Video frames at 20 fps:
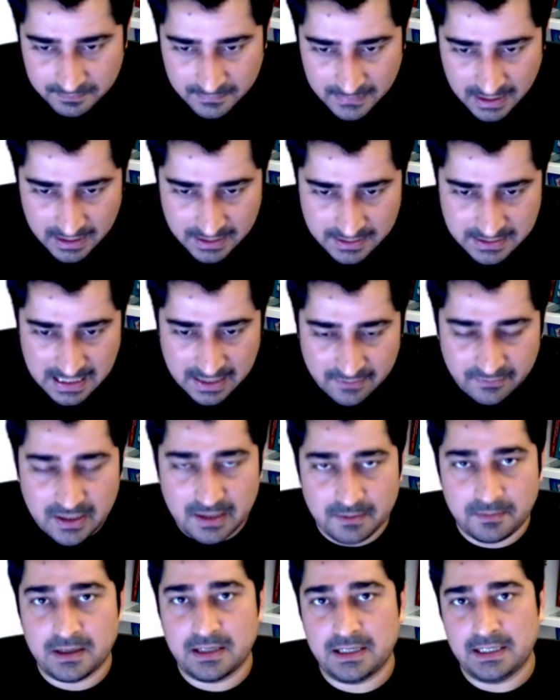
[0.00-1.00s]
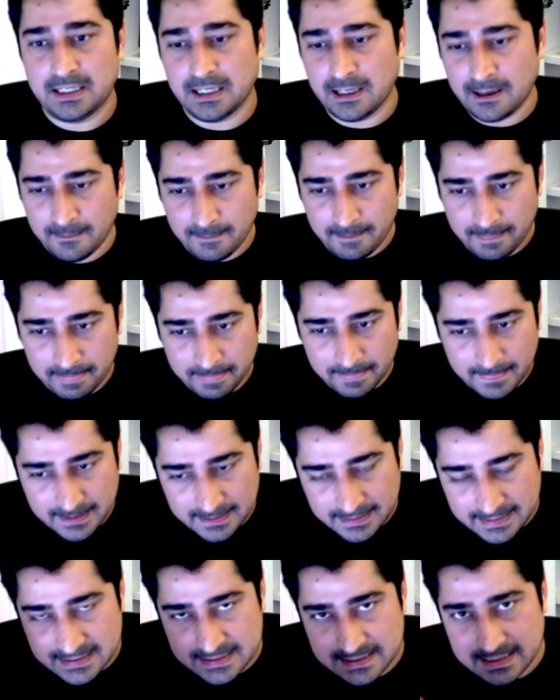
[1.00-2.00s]
it's available in a
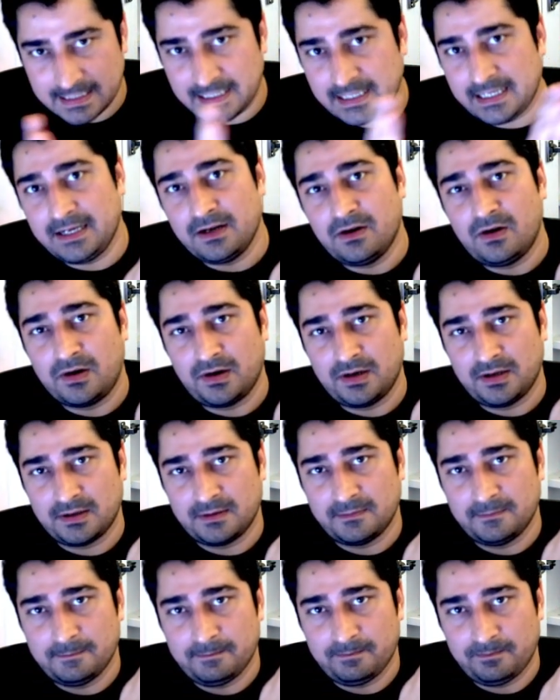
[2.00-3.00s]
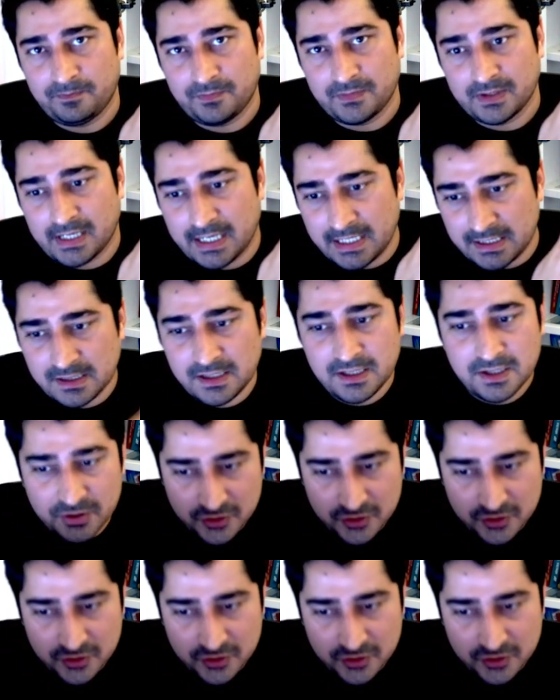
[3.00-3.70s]
descending order, right?